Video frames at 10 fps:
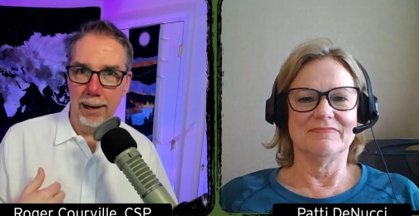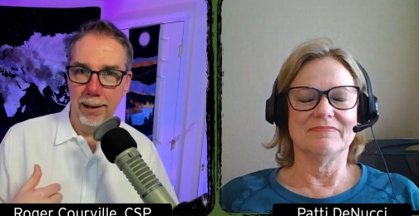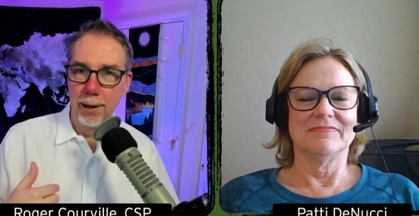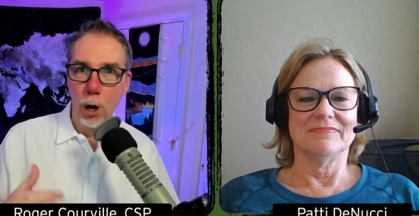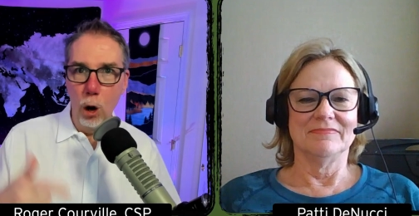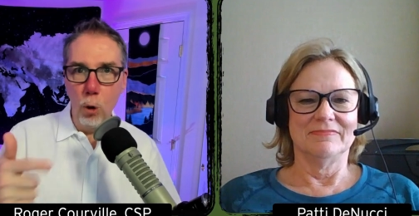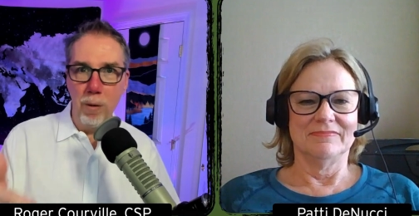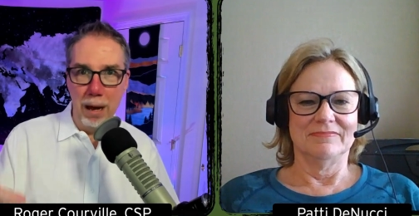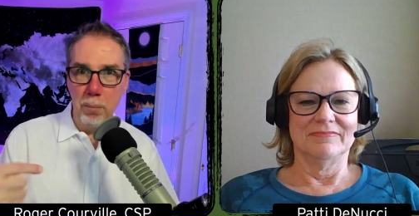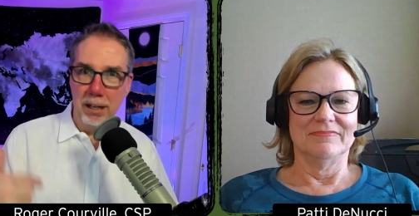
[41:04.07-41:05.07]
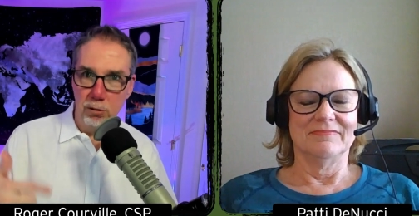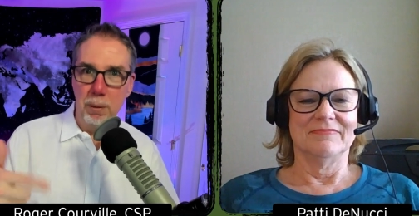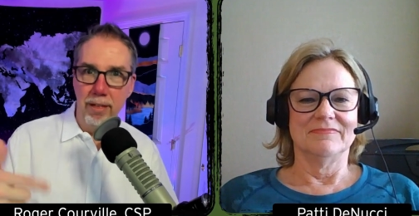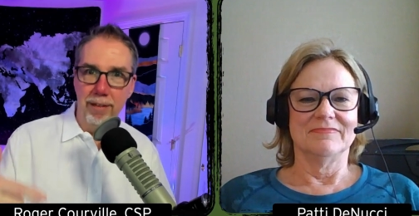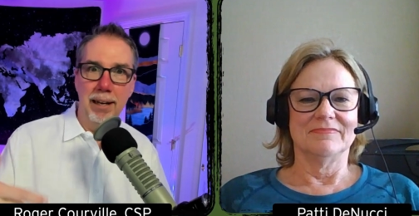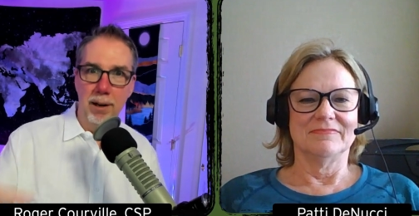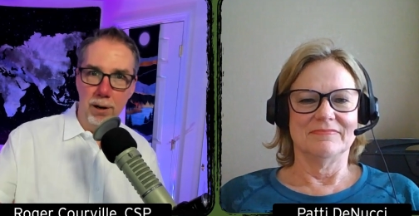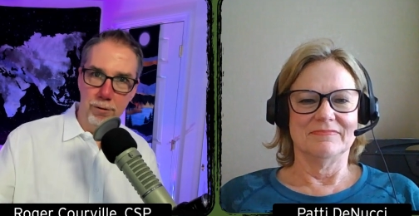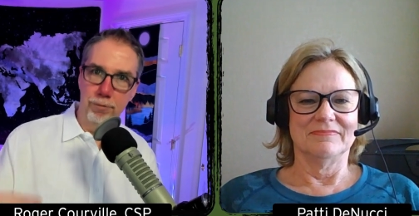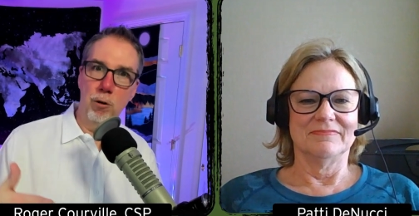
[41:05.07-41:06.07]
Speaker 1: to, oh, that makes me think
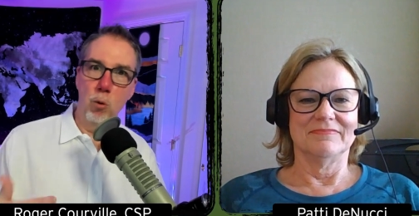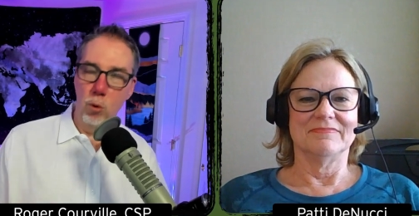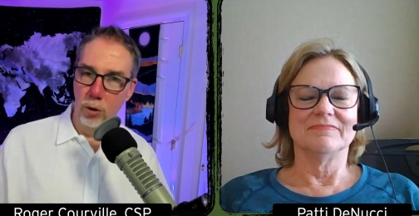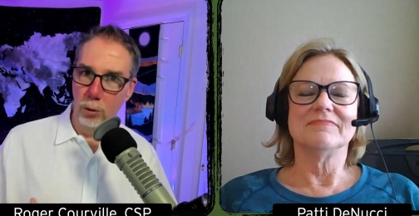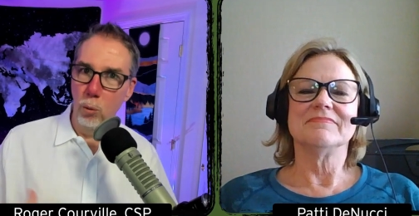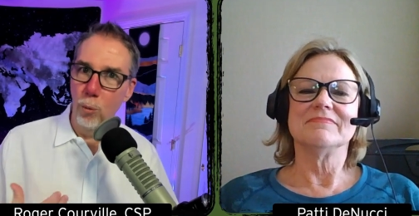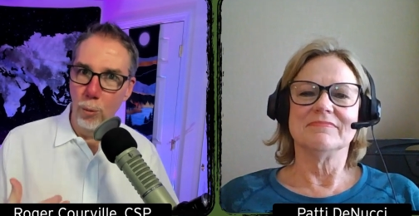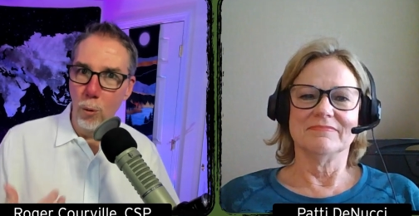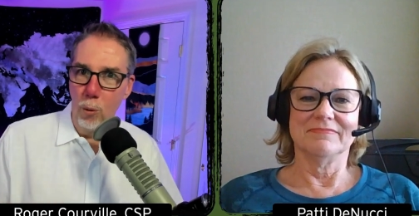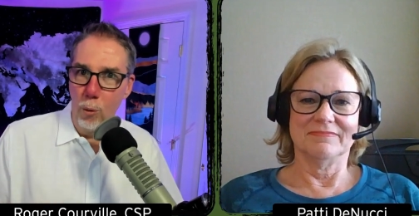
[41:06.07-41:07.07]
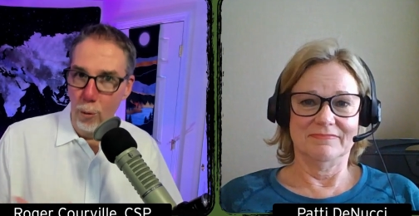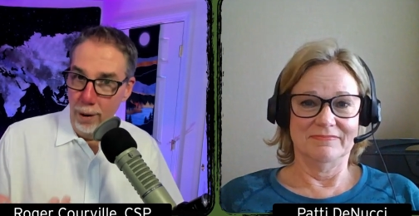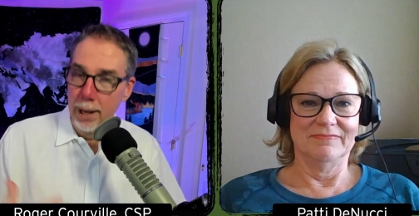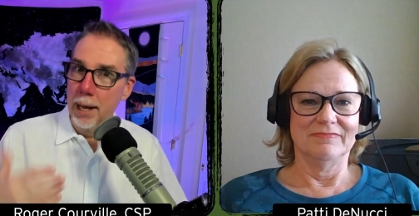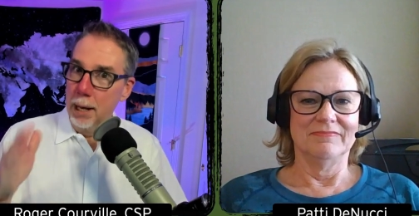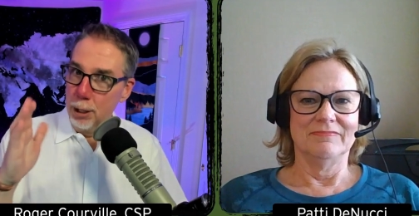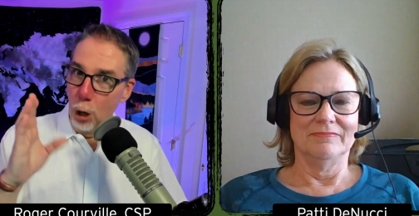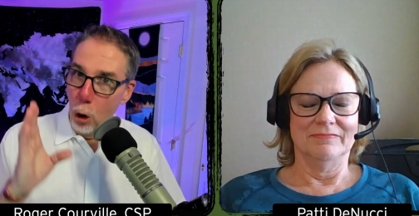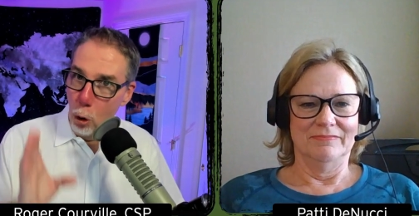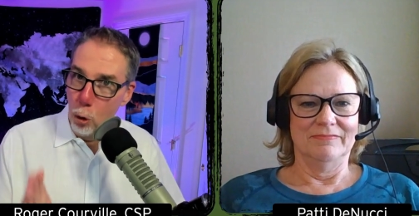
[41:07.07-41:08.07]
of, or, or
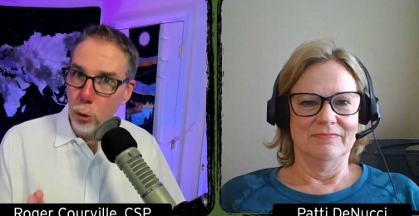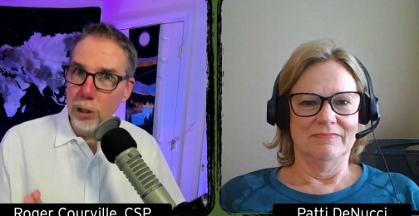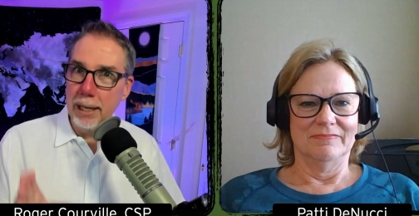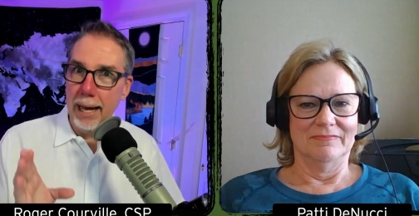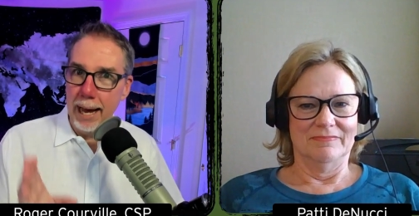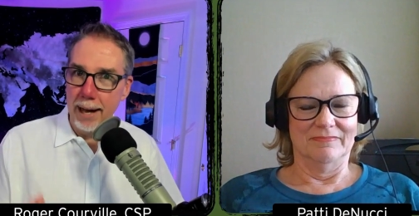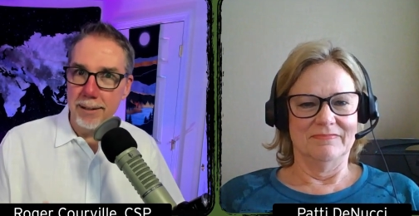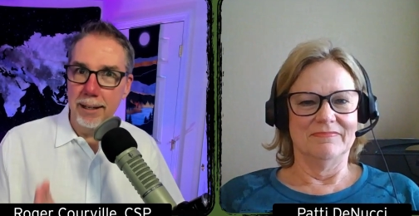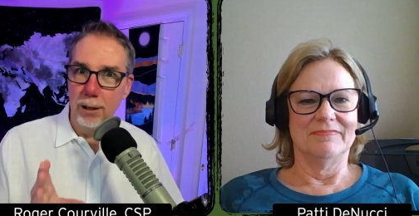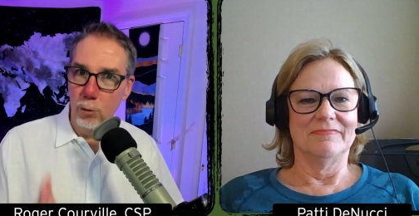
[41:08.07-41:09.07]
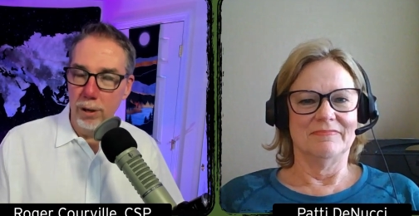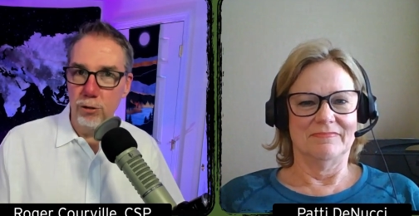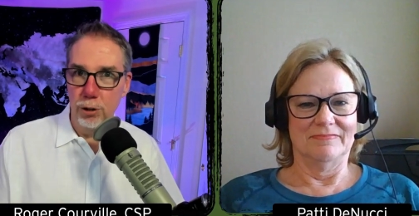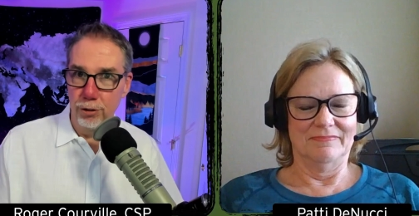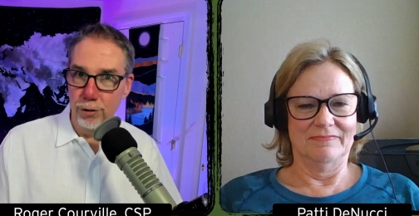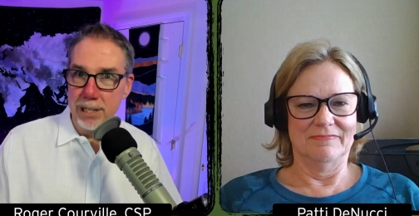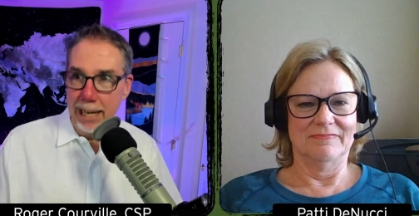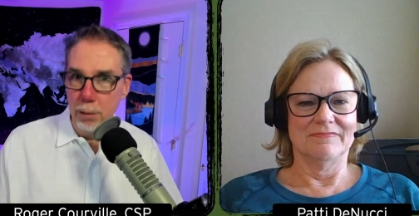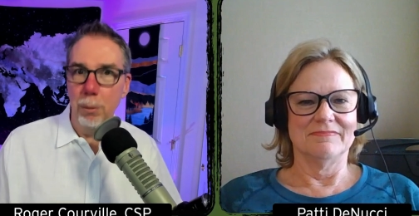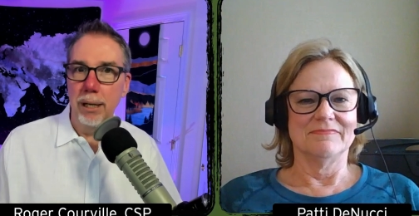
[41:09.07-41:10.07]
only asking questions for
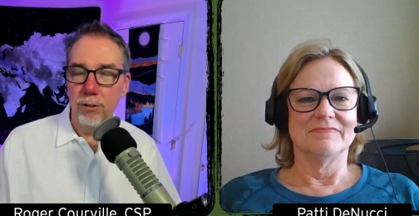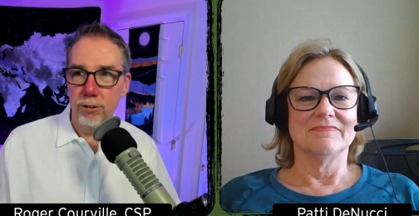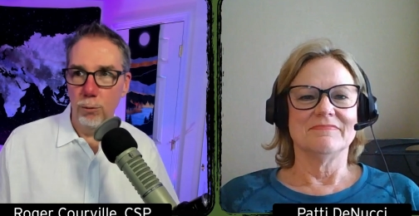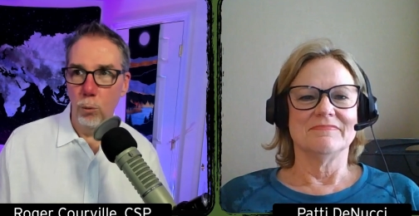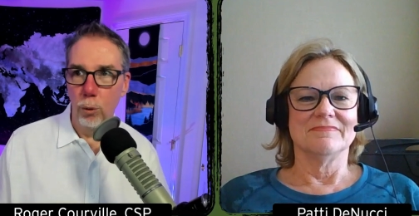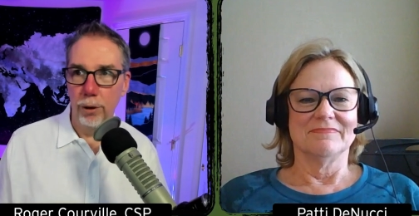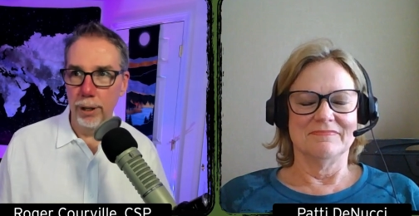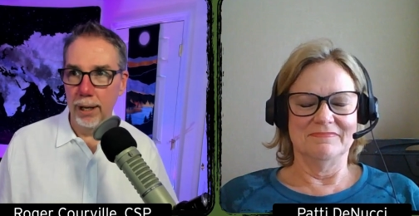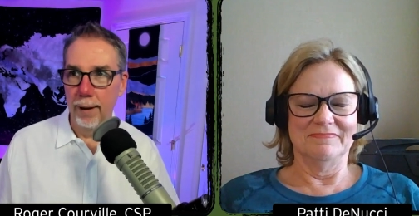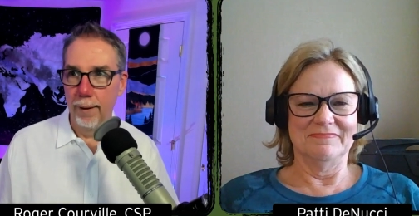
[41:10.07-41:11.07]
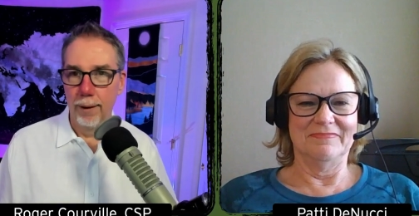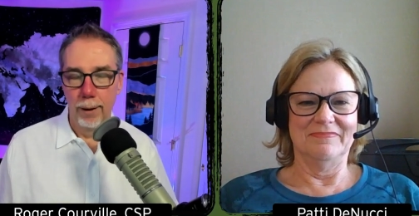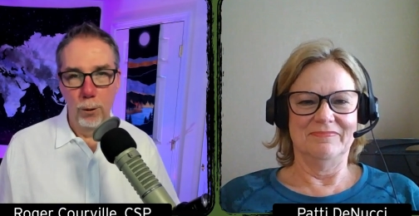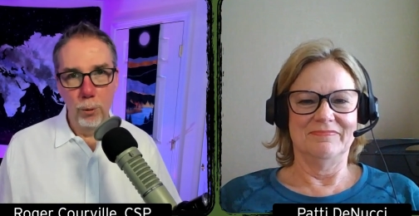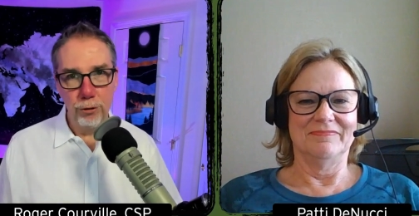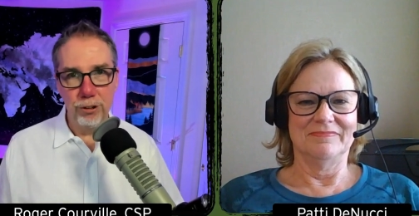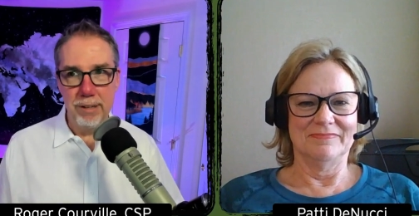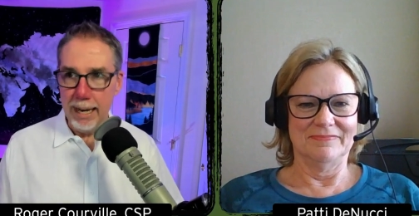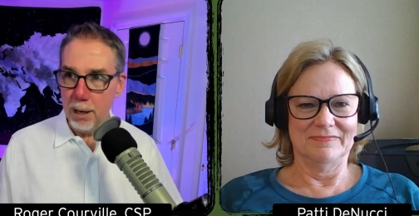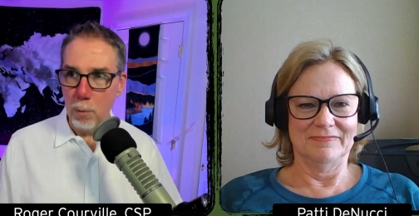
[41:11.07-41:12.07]
10 minutes what mm-hmm. was
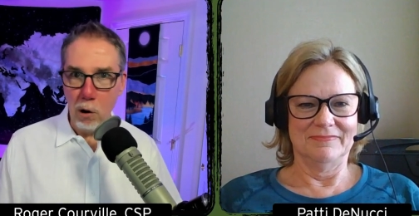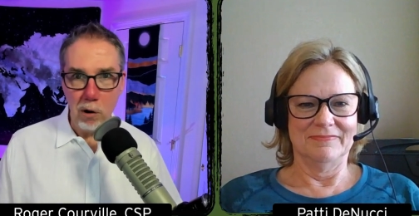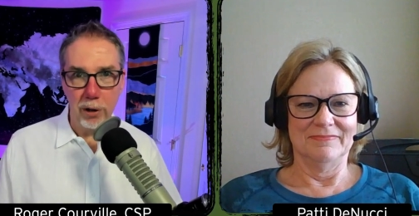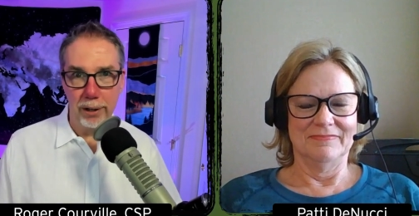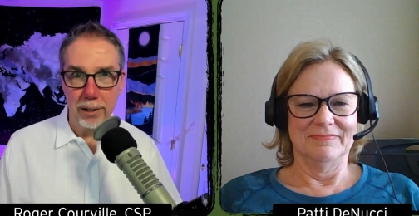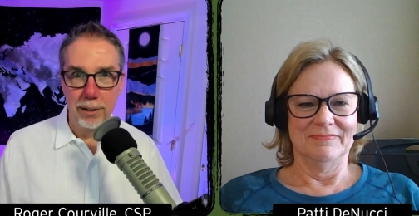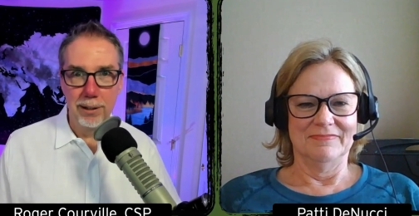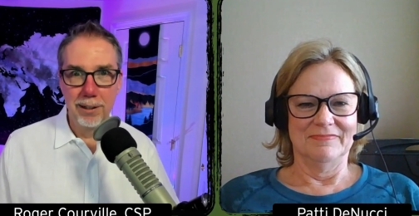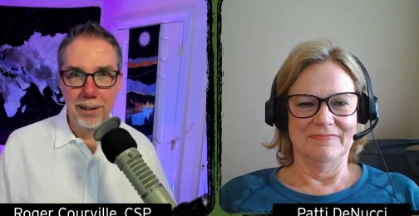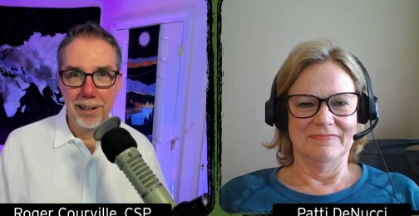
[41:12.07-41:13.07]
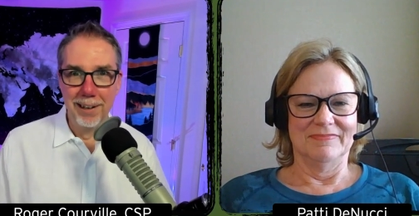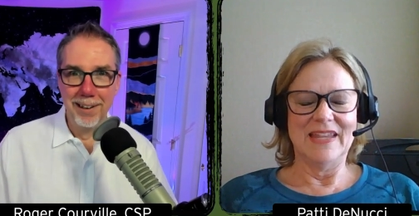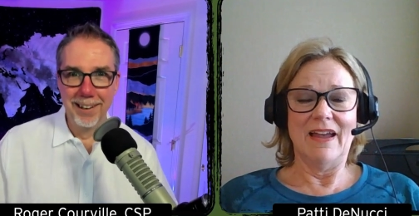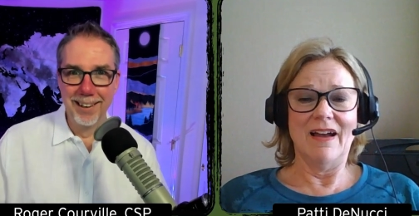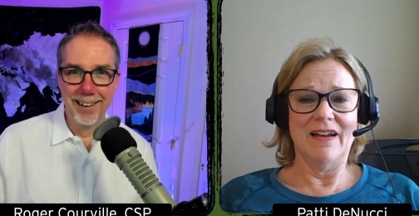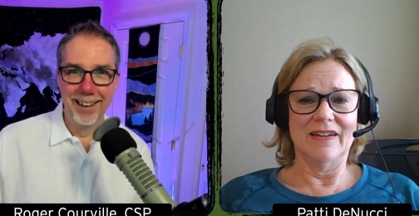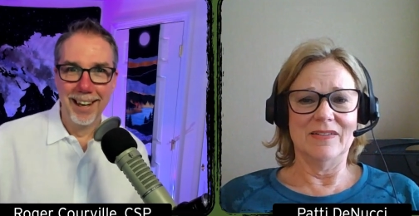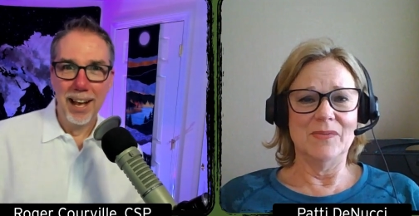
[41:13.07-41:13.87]
damn hard. yeah.